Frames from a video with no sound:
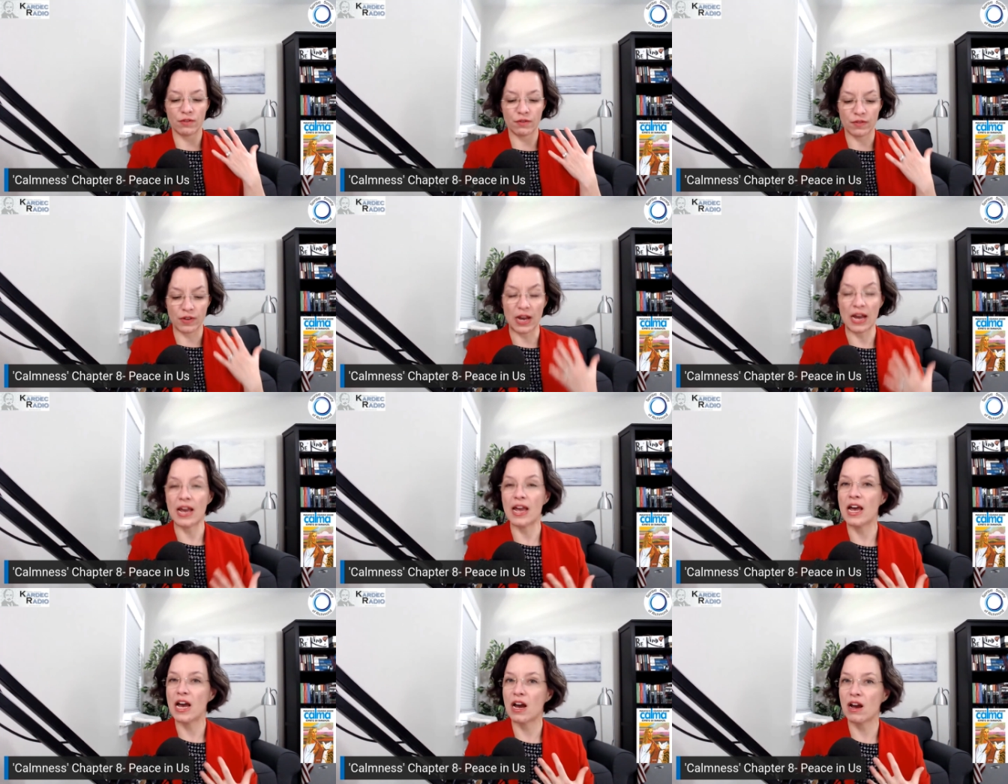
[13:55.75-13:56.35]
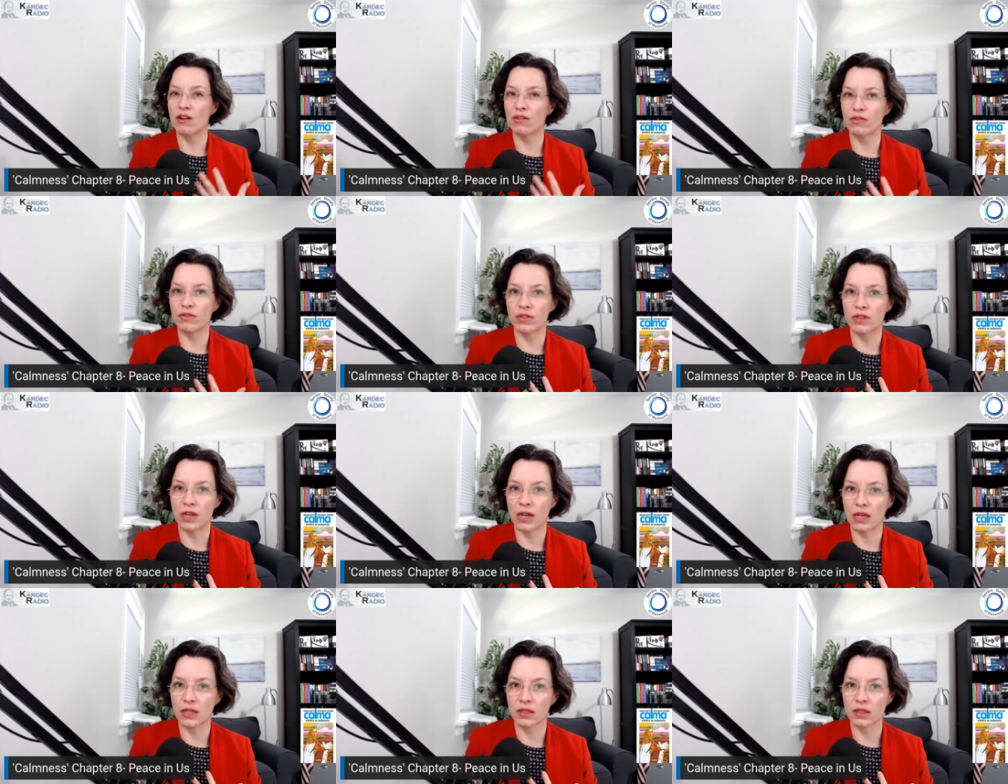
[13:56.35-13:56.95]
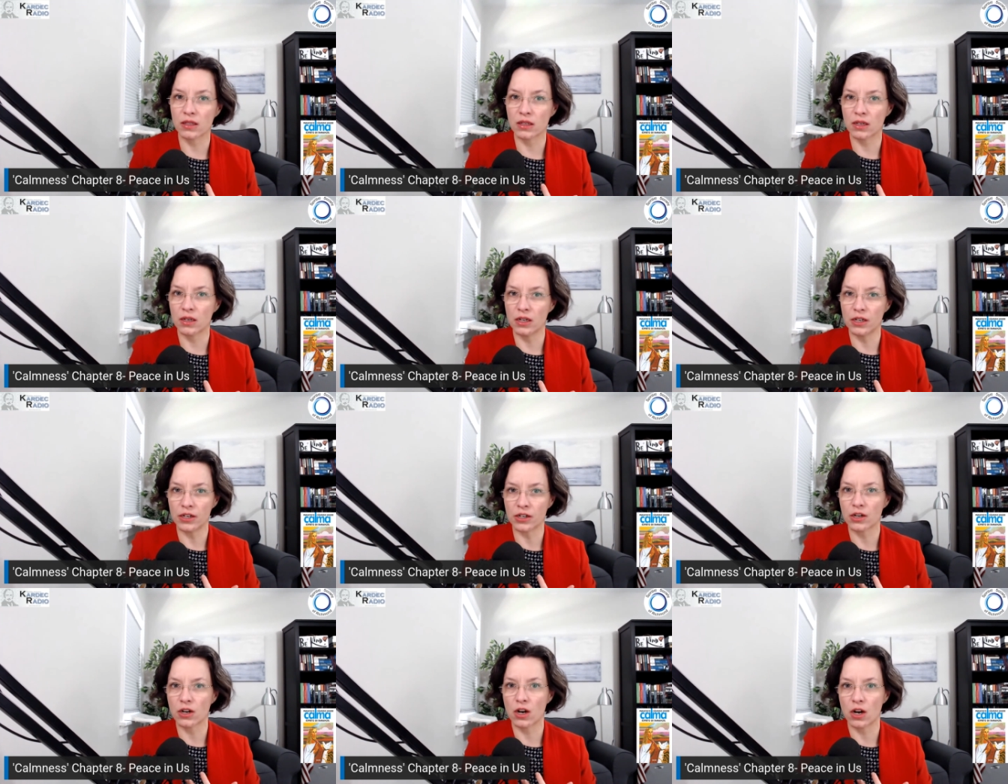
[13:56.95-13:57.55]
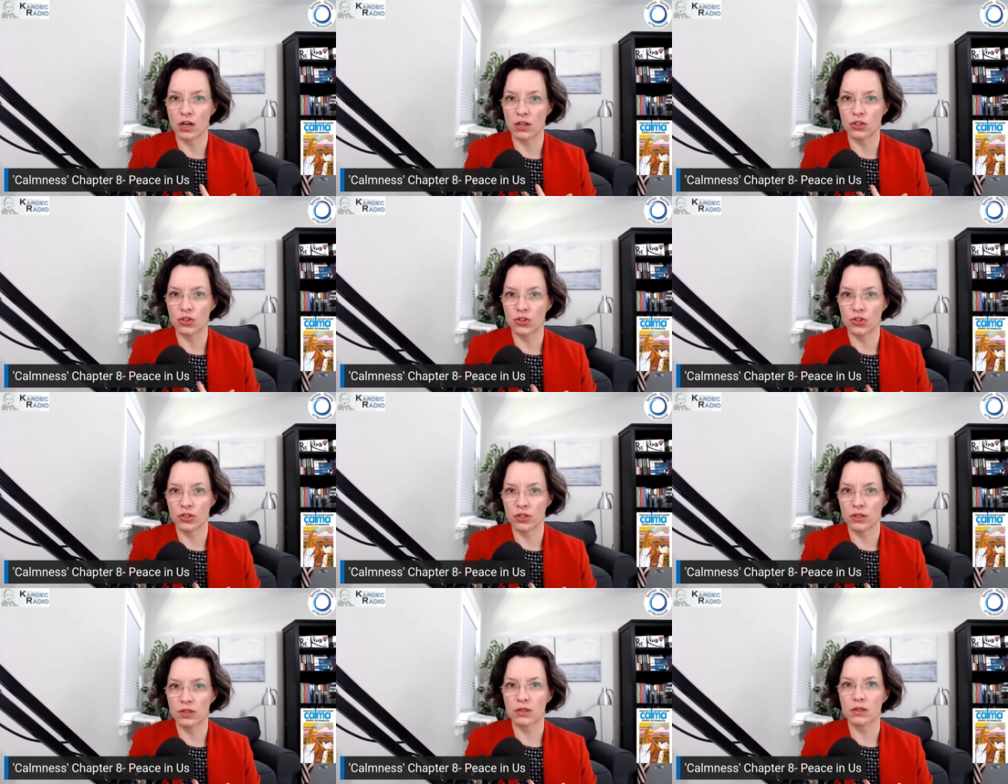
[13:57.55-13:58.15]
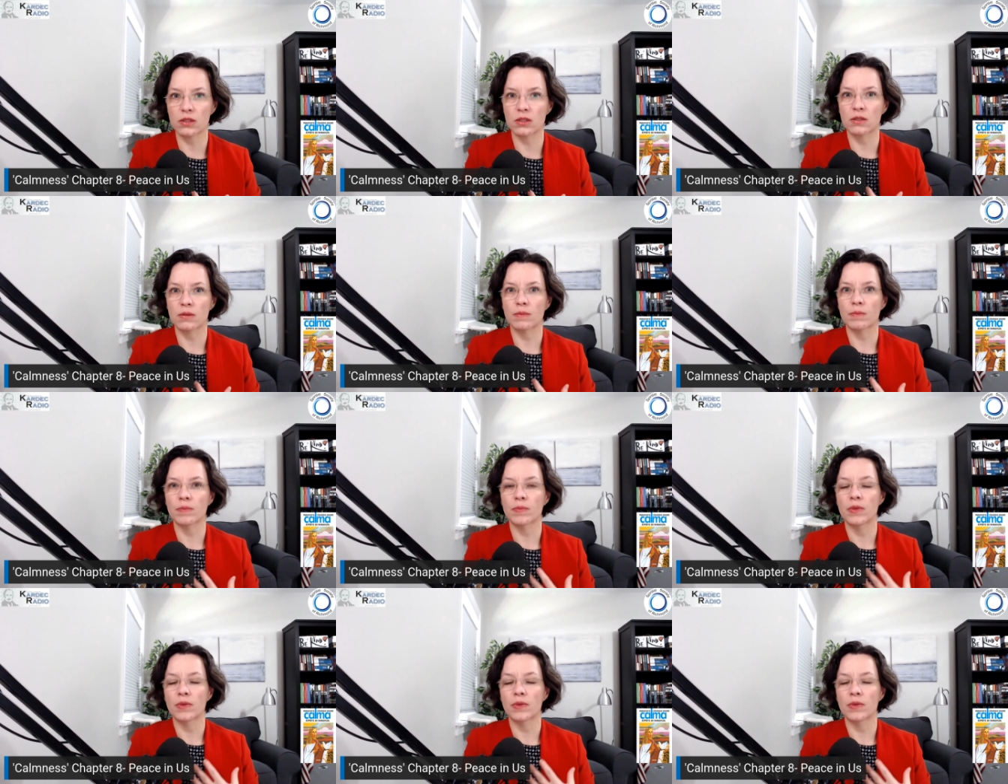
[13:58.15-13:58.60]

I have that clear conscience,